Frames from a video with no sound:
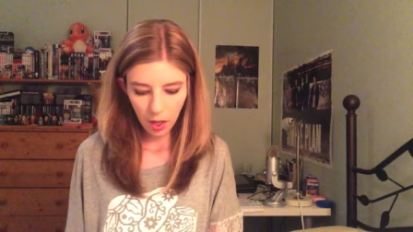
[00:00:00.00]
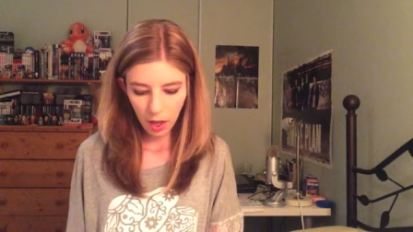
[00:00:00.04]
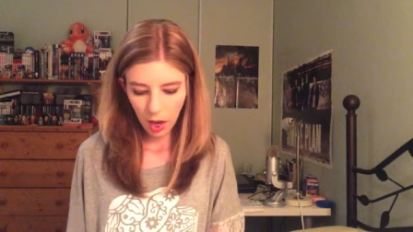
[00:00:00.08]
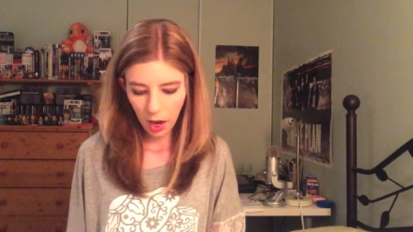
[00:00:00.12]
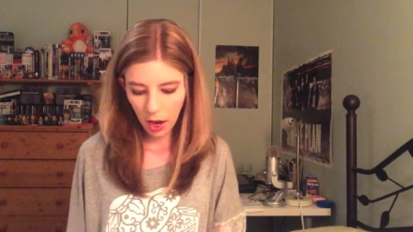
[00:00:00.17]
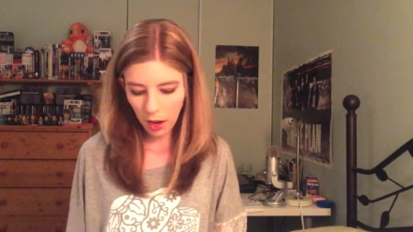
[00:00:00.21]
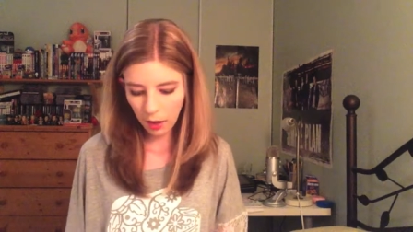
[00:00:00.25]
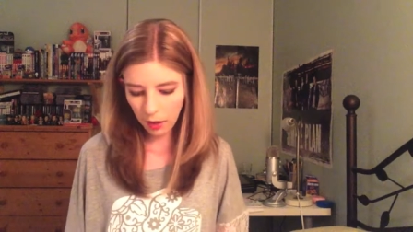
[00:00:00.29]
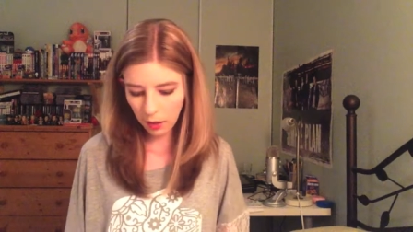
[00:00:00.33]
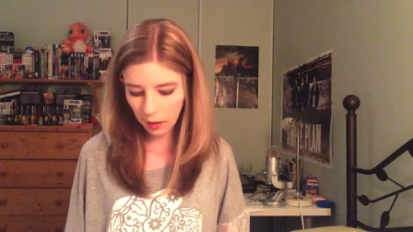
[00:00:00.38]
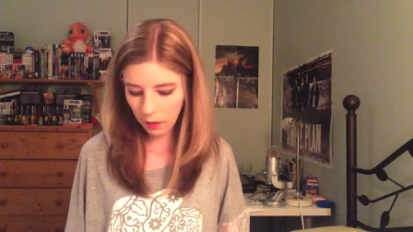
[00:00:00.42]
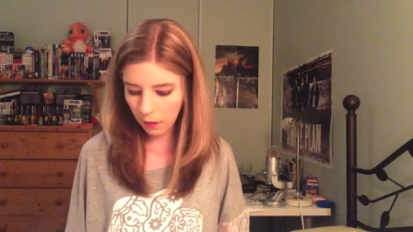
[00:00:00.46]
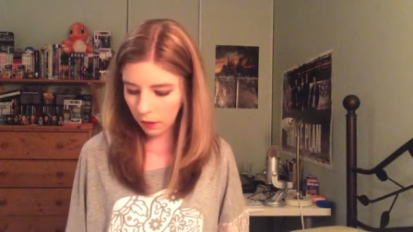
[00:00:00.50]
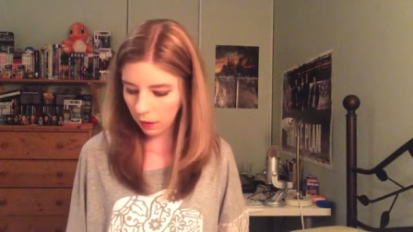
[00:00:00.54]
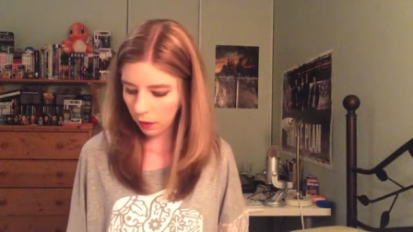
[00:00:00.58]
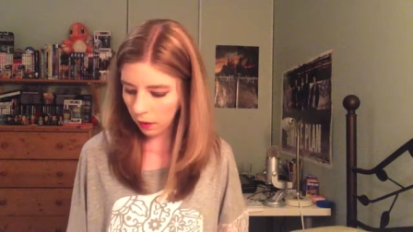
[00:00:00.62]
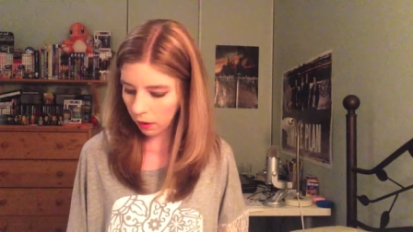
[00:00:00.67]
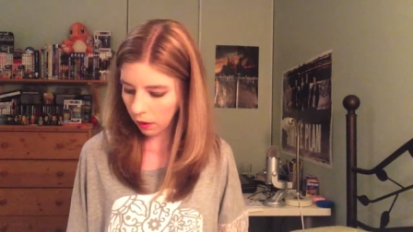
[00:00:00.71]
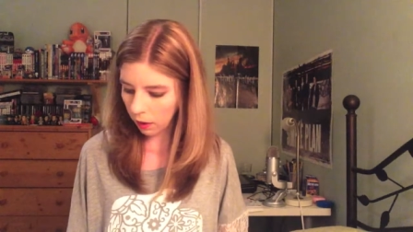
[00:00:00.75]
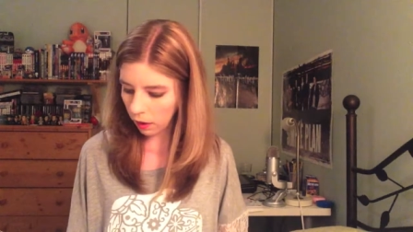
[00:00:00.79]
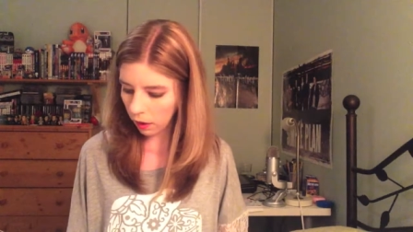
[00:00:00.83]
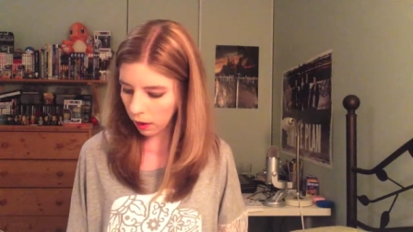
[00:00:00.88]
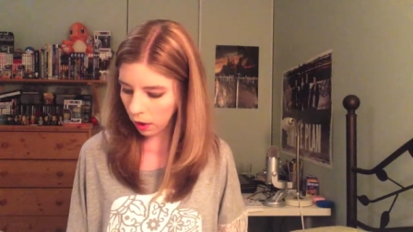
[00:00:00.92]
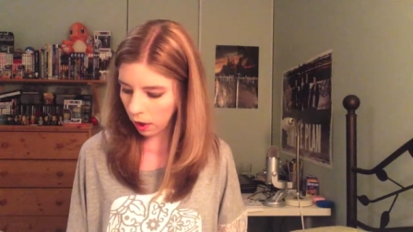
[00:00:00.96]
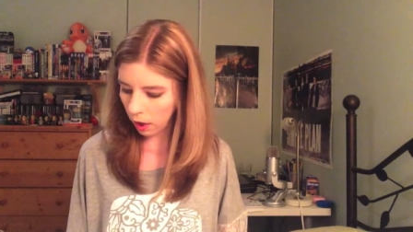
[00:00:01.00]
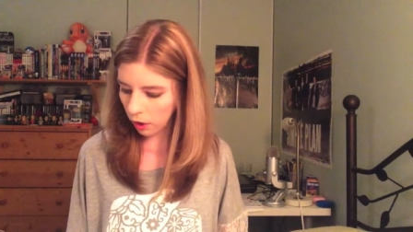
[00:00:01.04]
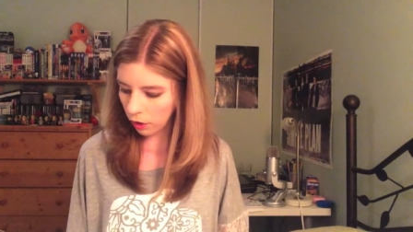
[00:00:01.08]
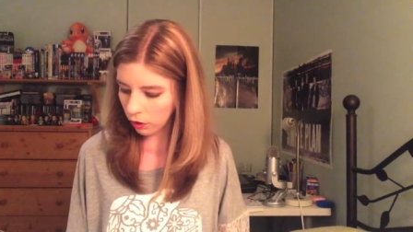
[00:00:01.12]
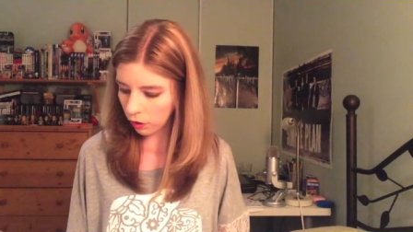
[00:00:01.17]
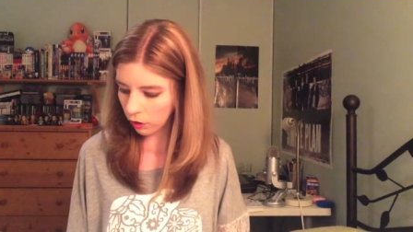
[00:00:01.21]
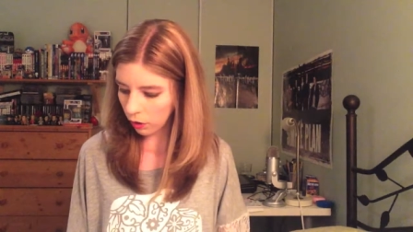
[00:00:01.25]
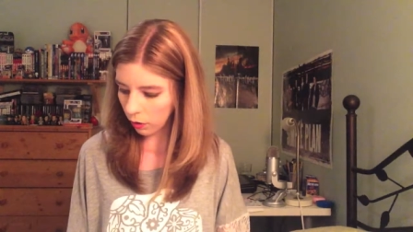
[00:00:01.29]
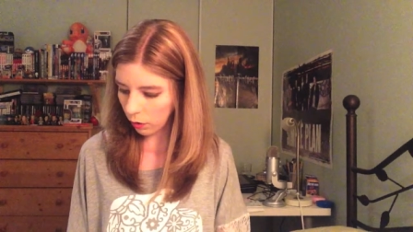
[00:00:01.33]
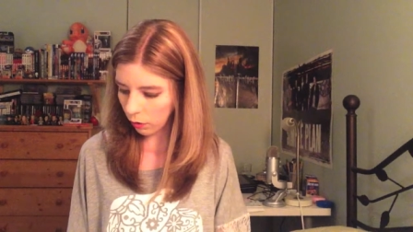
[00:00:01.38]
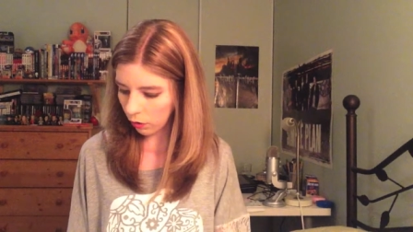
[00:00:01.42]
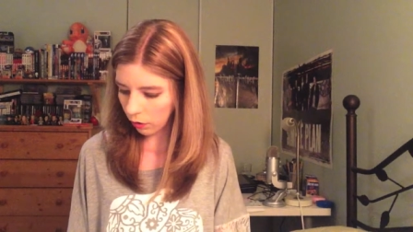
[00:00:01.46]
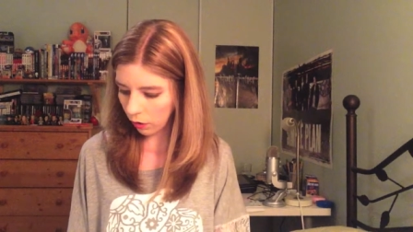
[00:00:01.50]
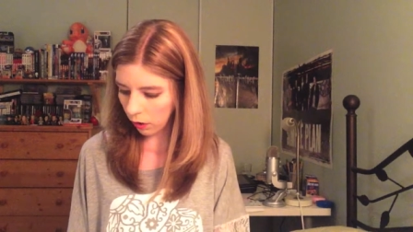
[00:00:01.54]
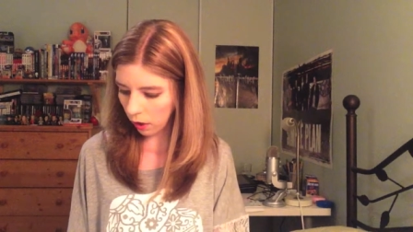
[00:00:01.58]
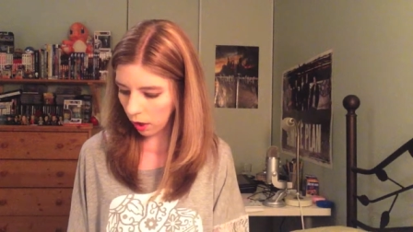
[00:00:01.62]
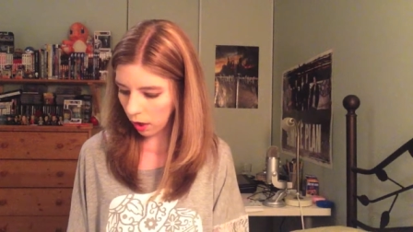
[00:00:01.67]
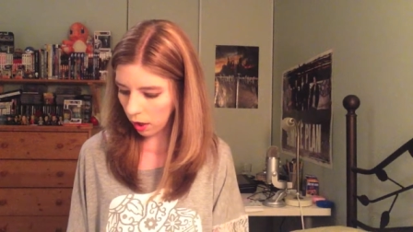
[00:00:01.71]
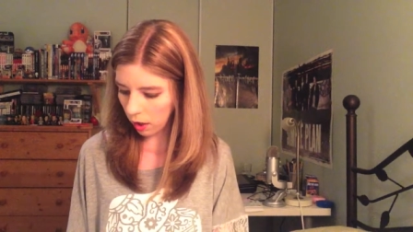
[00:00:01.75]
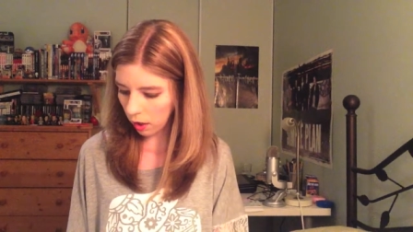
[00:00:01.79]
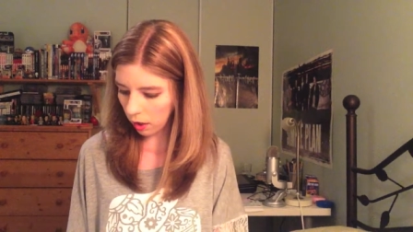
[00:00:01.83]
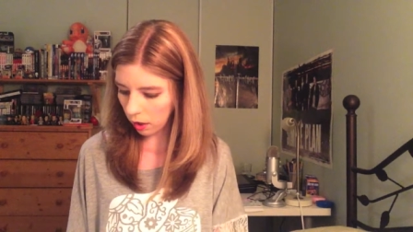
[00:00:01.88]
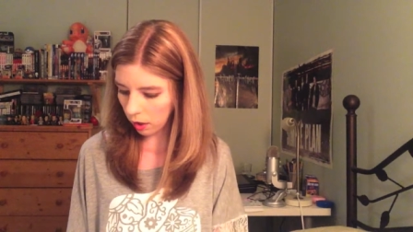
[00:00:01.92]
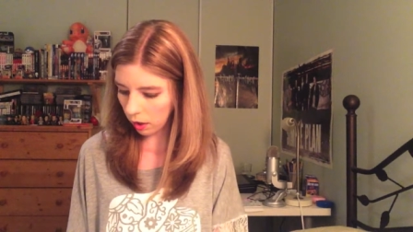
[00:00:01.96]
And this shows
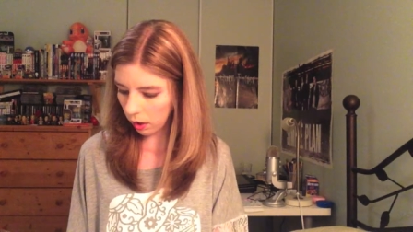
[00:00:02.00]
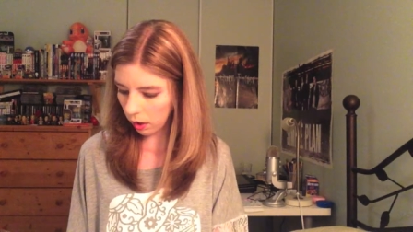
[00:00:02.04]
us